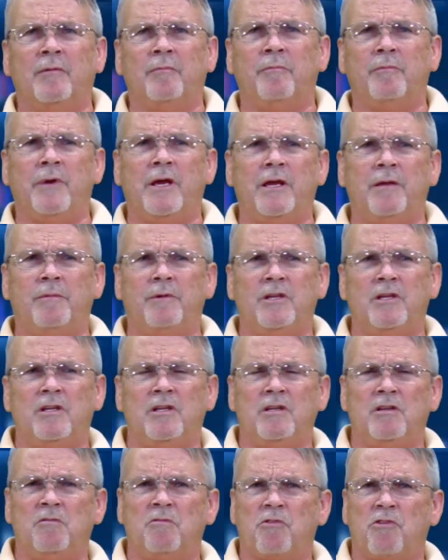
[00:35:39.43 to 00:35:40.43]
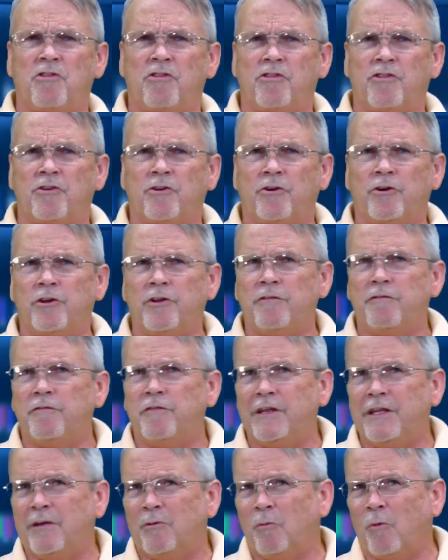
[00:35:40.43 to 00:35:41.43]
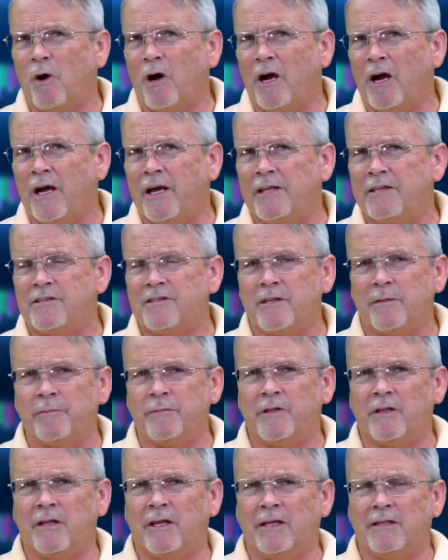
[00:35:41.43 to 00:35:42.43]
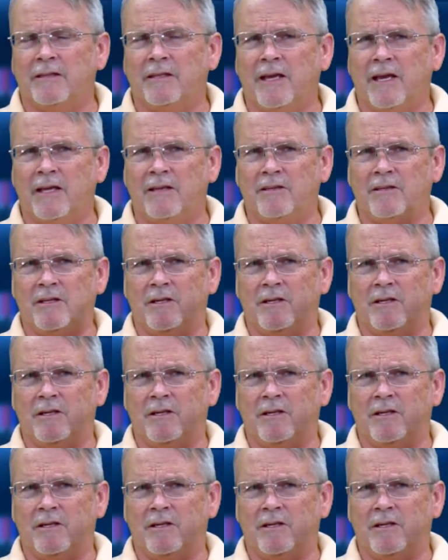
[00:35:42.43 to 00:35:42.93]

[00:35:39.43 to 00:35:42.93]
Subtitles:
maybe 30 feet wide, something like that.